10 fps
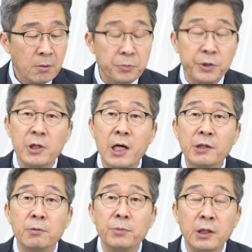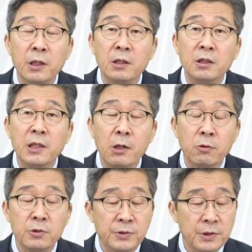periodic mechanical
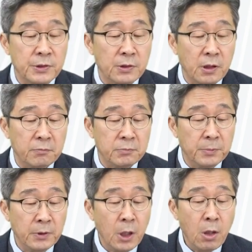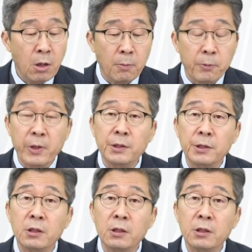diagnosis of operating